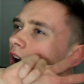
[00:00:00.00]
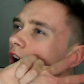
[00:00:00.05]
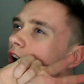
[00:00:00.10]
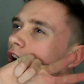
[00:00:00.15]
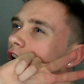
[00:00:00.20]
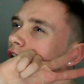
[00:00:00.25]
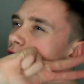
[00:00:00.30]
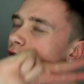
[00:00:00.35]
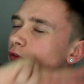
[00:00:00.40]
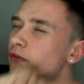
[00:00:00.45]

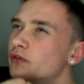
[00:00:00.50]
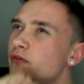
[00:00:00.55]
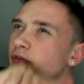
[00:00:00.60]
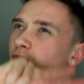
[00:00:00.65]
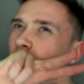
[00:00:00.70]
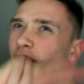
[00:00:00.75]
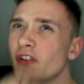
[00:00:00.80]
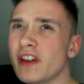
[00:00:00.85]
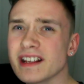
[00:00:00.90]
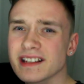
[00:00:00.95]
Uh,
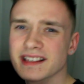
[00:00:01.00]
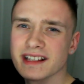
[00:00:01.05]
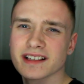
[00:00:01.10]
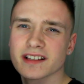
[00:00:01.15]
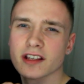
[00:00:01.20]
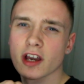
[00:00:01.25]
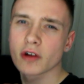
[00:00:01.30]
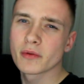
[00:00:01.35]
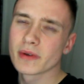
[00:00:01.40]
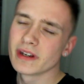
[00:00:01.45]
Fizz is
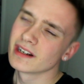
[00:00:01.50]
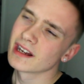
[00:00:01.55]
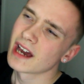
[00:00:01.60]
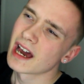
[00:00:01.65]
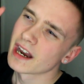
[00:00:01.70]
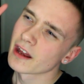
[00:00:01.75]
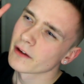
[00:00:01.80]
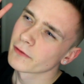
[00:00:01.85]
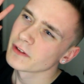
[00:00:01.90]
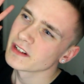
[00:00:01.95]
going, and
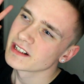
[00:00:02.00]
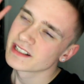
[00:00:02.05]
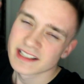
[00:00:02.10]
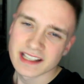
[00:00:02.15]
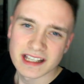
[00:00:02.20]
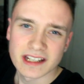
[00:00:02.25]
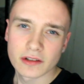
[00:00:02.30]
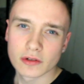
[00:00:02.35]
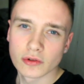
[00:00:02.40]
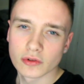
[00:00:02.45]
I think
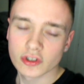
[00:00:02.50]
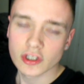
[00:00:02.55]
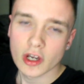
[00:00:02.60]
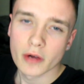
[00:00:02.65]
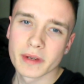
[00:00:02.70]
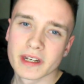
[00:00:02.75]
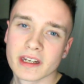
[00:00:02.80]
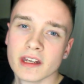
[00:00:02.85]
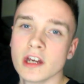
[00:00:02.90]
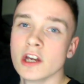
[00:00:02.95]
Cynical's
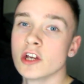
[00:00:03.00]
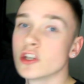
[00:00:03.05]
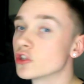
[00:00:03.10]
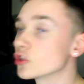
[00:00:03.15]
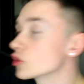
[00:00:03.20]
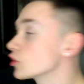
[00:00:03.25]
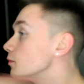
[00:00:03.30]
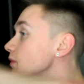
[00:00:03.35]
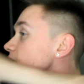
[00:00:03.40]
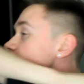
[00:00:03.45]
going, so
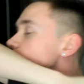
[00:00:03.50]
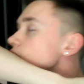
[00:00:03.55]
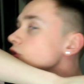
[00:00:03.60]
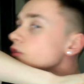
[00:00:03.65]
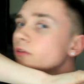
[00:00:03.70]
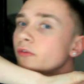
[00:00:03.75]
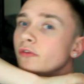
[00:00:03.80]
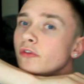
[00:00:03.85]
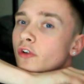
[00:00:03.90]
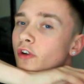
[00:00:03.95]
it's going to be a ton
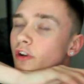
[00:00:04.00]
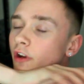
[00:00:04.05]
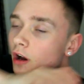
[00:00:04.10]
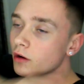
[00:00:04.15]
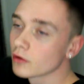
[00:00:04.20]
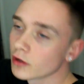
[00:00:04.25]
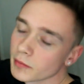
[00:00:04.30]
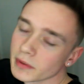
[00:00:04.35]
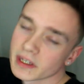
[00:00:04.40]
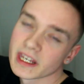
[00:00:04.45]
of fun. I'm
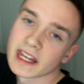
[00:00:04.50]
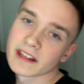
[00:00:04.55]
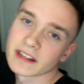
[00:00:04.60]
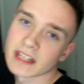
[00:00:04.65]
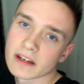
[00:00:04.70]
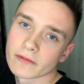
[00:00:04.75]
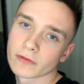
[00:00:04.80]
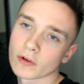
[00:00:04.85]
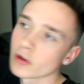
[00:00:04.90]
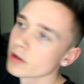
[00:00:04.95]
going to be out
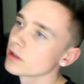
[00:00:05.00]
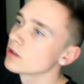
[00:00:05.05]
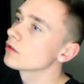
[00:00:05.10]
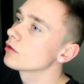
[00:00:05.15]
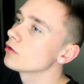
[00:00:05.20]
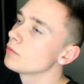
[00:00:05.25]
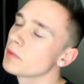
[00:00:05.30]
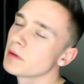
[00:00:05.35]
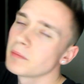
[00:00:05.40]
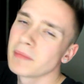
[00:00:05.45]
there vlogging, I'm going
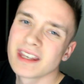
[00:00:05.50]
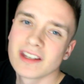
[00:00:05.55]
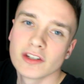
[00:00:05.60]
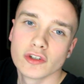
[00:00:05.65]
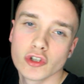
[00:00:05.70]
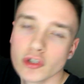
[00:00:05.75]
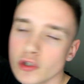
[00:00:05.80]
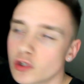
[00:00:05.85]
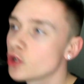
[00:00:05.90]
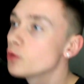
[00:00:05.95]
to be meeting
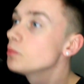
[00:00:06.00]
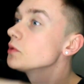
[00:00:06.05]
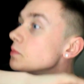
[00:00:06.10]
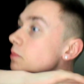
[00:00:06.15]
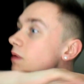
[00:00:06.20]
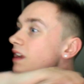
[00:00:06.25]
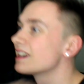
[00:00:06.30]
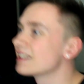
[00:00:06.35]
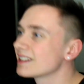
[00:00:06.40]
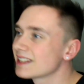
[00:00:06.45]
YouTubers,
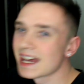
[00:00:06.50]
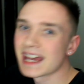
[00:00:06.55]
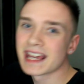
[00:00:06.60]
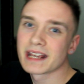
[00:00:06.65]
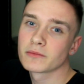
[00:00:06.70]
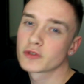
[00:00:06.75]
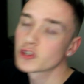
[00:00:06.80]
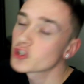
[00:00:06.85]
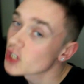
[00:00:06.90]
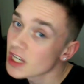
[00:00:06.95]
playing
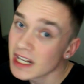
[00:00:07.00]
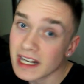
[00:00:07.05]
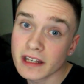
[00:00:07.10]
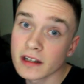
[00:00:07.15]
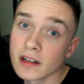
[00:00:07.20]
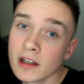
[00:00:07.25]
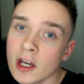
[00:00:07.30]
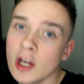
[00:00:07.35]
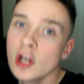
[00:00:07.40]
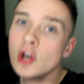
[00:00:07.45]
games,
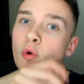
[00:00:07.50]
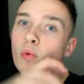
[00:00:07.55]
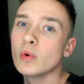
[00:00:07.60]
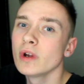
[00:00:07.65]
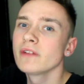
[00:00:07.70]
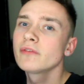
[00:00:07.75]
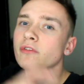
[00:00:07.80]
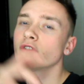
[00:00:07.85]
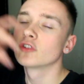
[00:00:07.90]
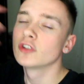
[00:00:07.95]
chilling
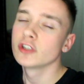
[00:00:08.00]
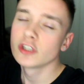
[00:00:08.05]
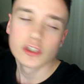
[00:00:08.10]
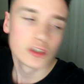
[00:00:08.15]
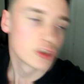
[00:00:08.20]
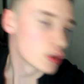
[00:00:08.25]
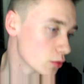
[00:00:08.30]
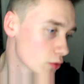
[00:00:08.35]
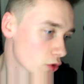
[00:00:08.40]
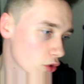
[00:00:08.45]
with the
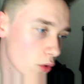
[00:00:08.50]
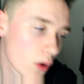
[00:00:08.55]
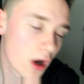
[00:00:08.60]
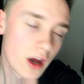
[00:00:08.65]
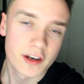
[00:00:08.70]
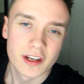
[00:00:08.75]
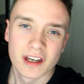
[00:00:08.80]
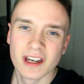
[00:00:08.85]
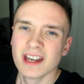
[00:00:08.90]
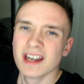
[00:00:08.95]
YouTube
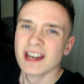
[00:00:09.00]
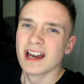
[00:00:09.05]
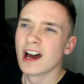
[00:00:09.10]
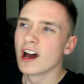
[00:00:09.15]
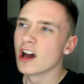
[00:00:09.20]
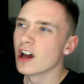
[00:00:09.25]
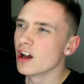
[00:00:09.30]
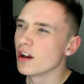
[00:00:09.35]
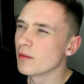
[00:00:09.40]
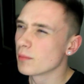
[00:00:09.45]
squad.
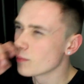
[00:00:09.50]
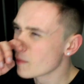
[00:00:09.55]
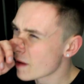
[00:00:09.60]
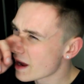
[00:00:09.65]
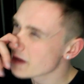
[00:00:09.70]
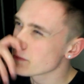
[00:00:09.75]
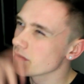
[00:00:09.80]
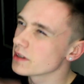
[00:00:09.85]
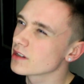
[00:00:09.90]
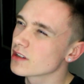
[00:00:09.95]
Uh,
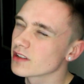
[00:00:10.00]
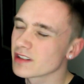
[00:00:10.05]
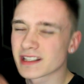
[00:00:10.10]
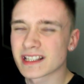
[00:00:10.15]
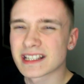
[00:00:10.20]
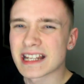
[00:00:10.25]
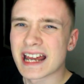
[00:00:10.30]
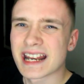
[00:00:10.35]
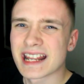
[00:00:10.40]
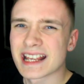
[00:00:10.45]
maybe going to
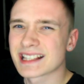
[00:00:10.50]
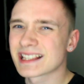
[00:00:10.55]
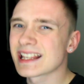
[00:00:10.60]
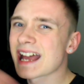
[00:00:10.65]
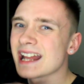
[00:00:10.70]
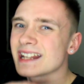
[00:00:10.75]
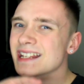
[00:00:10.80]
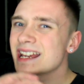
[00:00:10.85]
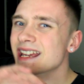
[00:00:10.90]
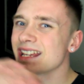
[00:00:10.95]
stay there
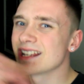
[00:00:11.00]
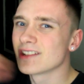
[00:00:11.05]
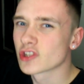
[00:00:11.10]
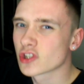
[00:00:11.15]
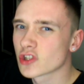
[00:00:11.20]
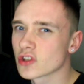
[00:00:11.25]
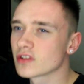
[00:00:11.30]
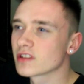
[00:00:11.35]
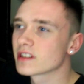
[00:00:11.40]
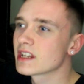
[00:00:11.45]
Saturday and
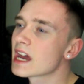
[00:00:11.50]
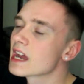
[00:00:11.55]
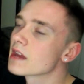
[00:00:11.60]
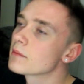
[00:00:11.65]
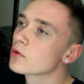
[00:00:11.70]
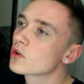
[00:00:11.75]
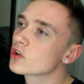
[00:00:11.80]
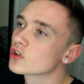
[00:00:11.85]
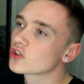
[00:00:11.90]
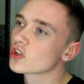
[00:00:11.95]
Sunday,
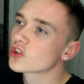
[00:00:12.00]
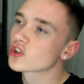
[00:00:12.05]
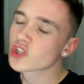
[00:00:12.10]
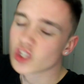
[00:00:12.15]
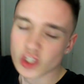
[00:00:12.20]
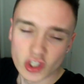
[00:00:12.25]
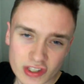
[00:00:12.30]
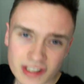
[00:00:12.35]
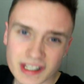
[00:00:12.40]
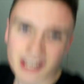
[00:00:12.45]
because on
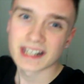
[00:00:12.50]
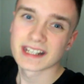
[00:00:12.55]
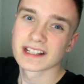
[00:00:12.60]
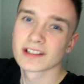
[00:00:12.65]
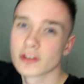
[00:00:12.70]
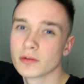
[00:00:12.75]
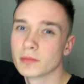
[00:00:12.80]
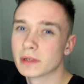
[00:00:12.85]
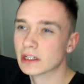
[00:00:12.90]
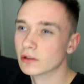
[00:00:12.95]
Sunday there's
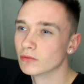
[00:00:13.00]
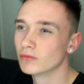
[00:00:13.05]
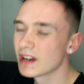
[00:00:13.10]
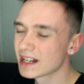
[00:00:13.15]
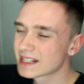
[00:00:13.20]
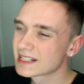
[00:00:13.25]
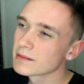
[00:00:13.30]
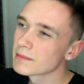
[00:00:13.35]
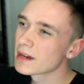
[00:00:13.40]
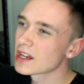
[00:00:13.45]
going to be a
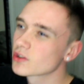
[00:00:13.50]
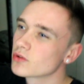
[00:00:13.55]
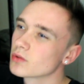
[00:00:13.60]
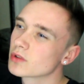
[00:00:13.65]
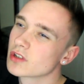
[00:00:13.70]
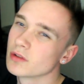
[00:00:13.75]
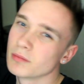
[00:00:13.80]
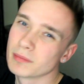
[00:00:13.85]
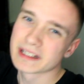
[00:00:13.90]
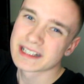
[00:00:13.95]
wrestling match which
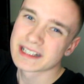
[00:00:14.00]
is going to